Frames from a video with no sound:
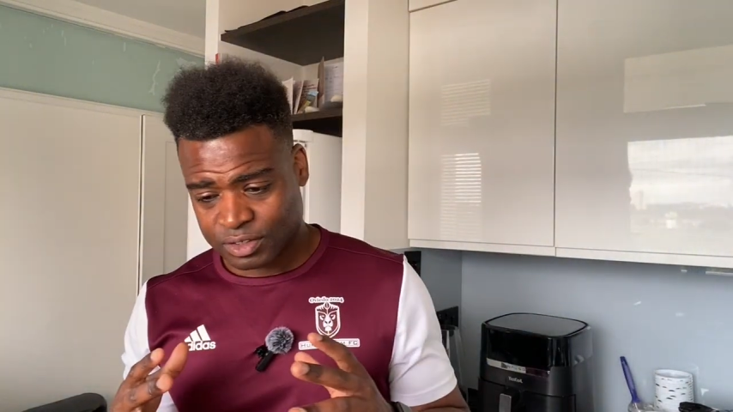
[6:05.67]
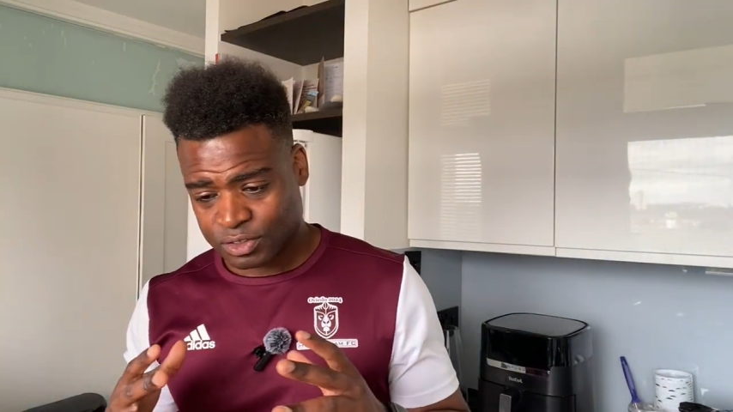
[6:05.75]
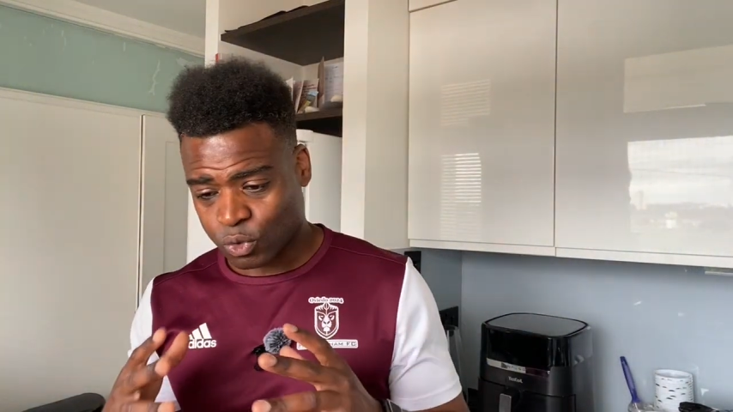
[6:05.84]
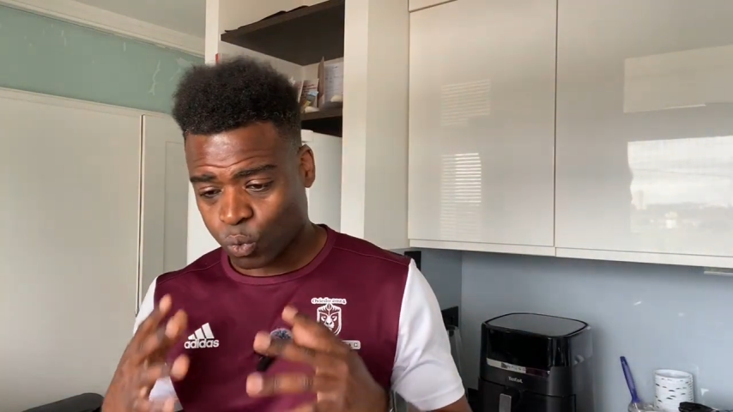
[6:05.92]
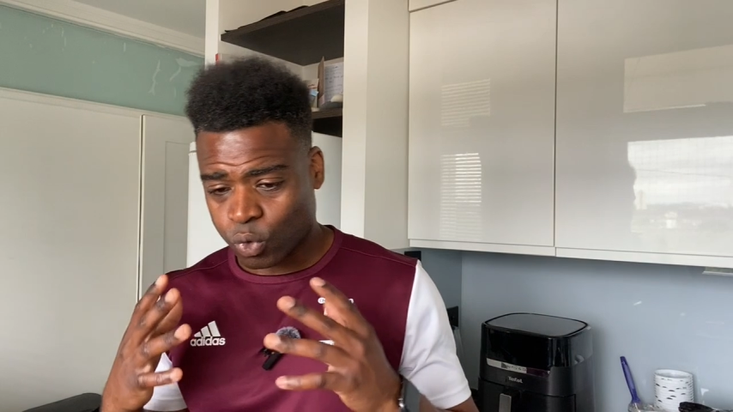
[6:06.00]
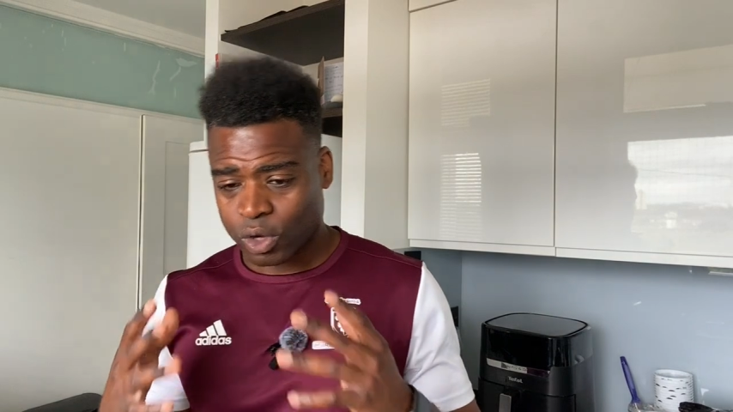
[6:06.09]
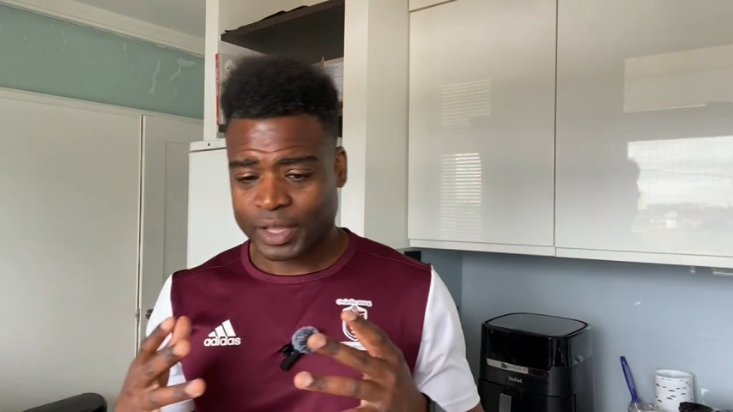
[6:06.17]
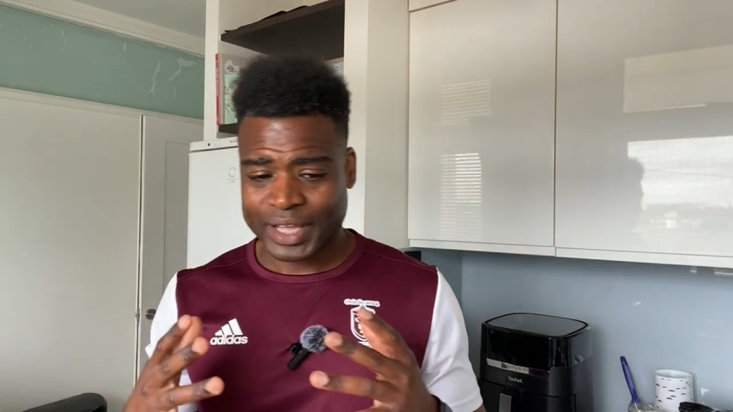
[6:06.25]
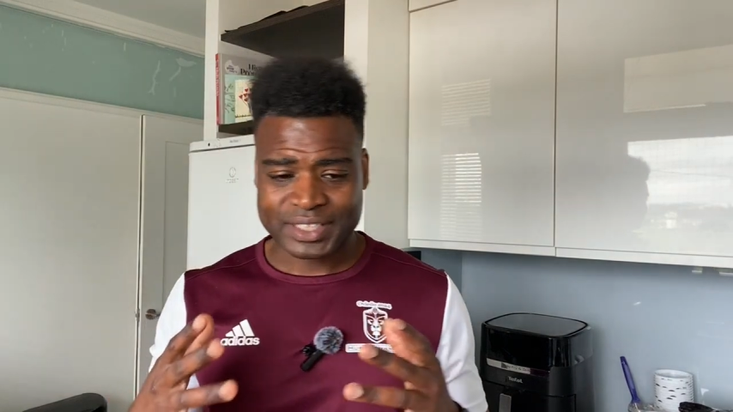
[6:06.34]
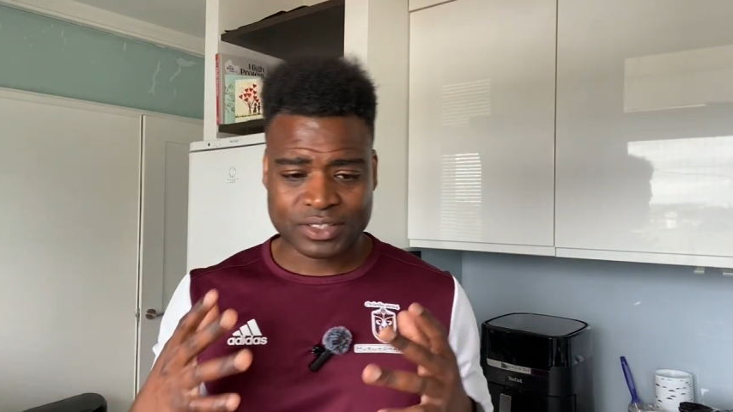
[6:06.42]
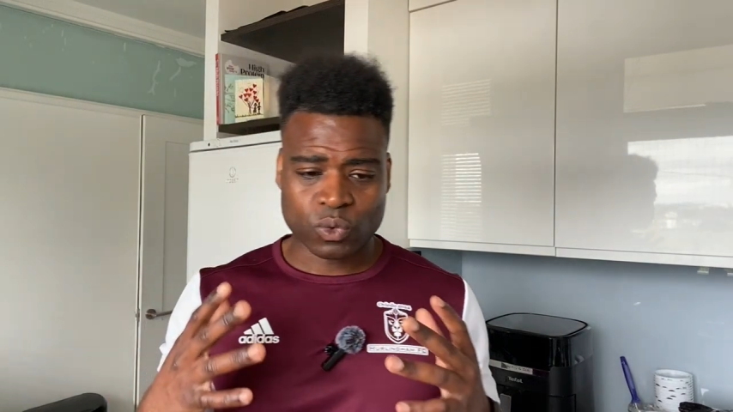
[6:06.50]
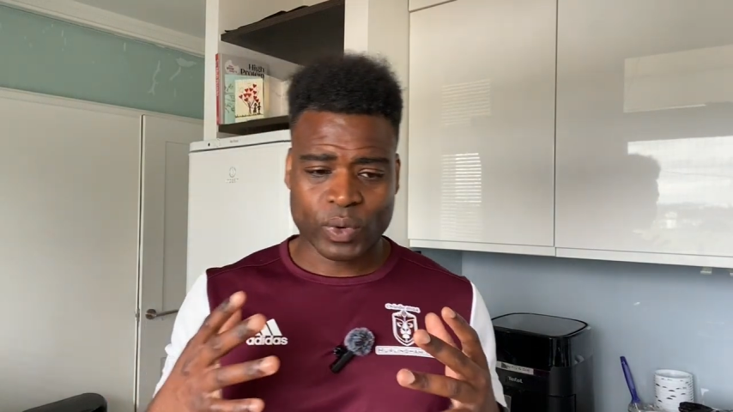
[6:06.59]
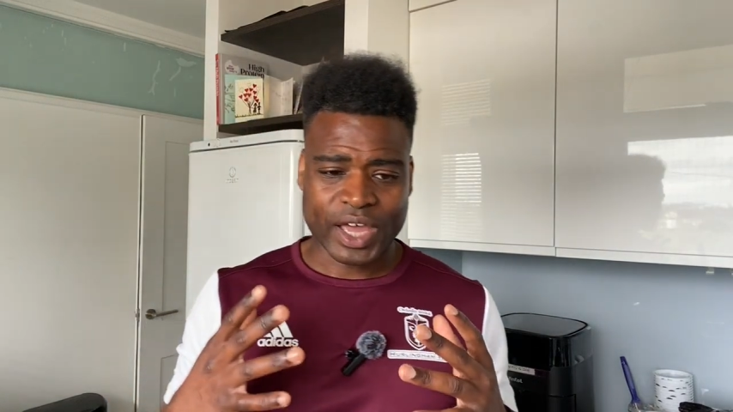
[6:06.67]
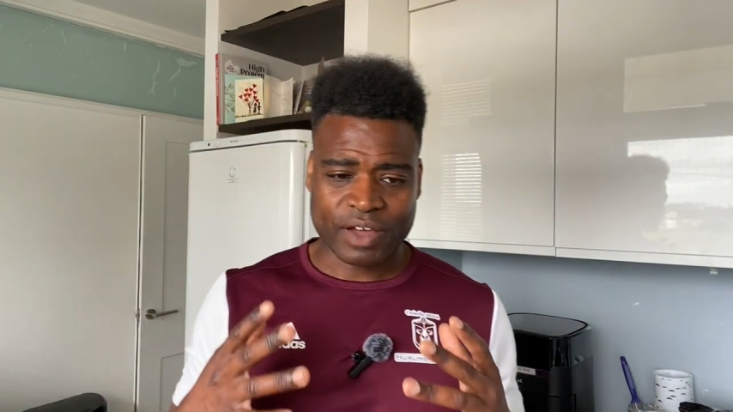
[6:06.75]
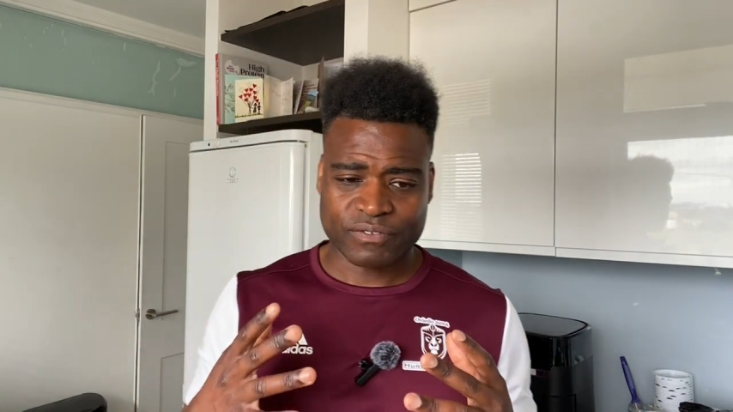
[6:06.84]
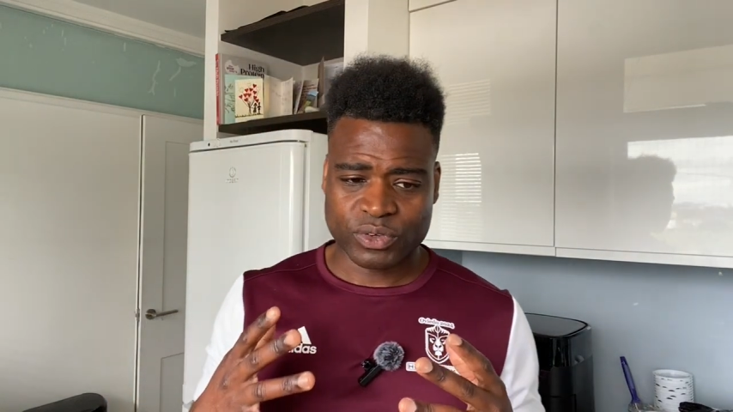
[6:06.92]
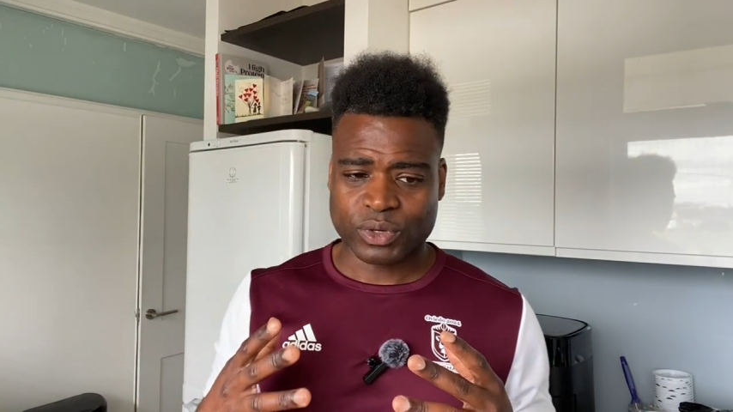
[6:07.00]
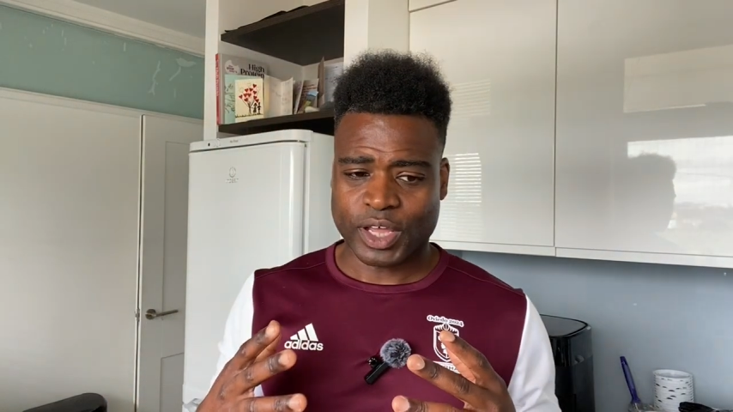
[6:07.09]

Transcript: that's the way I feel